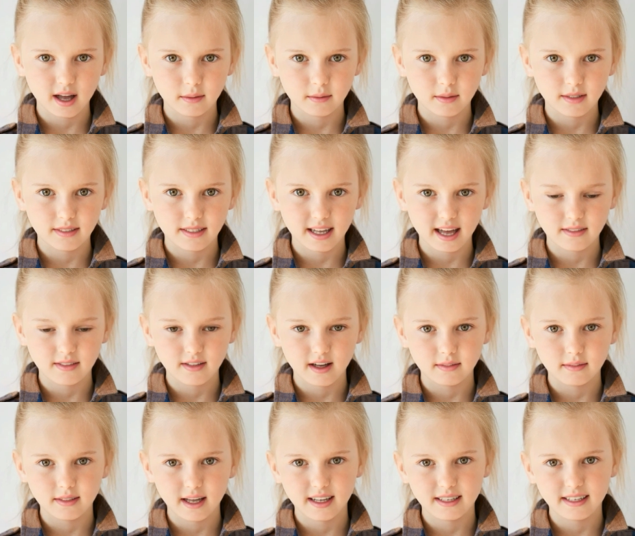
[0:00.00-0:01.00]

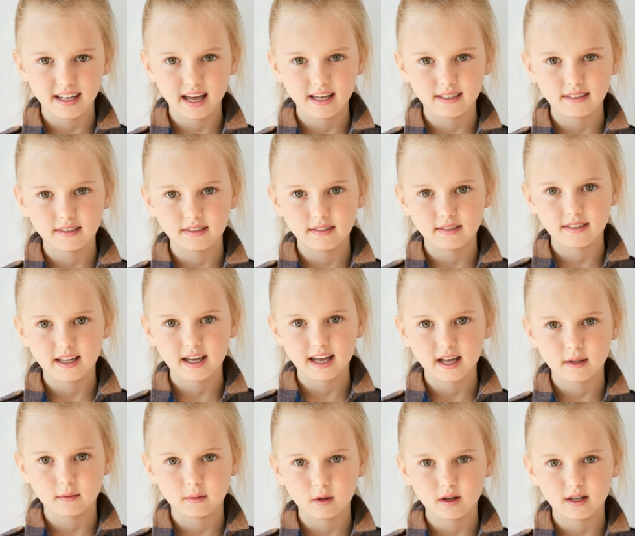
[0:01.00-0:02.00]
Estevan maintains a
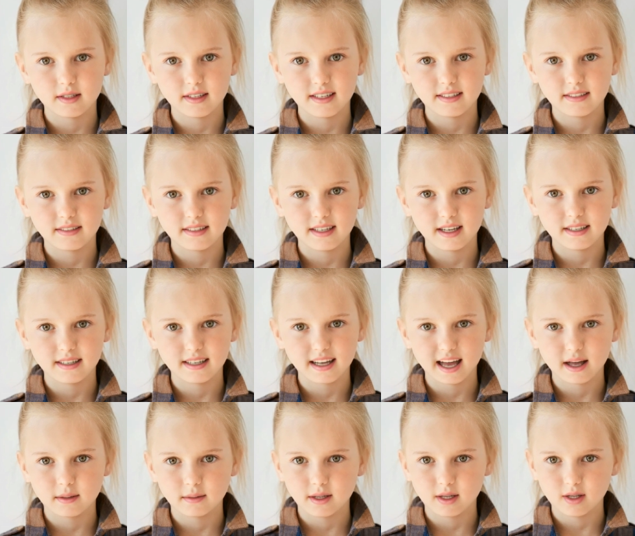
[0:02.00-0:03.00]
steady presence in
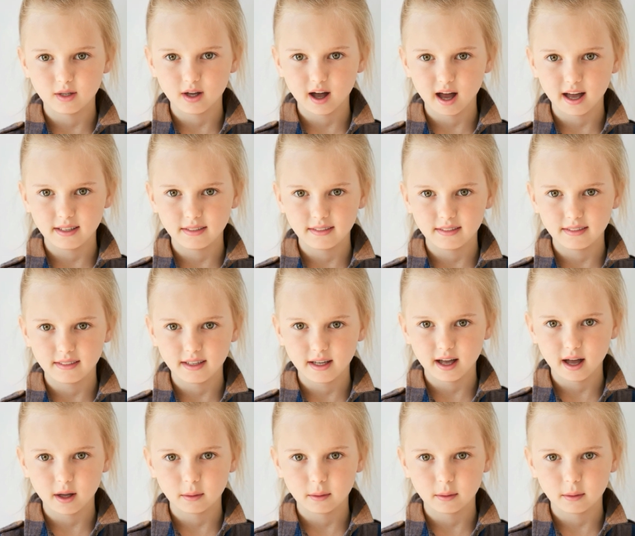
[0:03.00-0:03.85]
naming trends,